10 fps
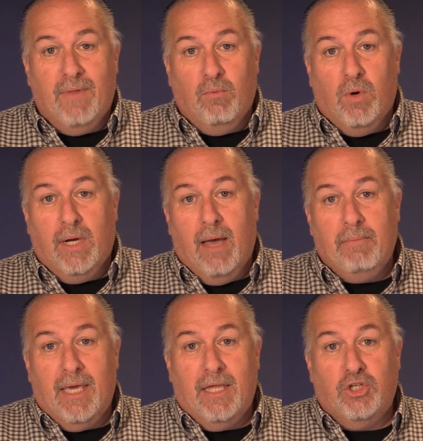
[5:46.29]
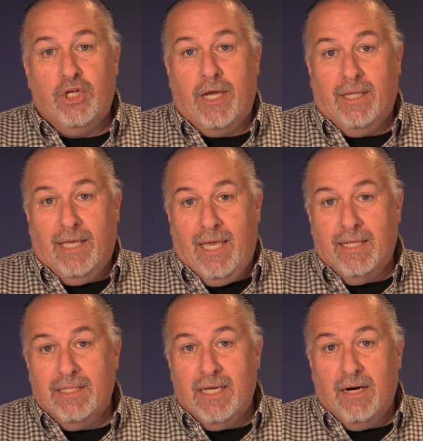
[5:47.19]
Then we'll come in, check the
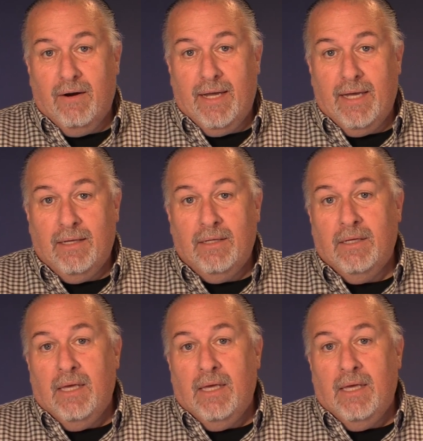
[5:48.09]
kids area.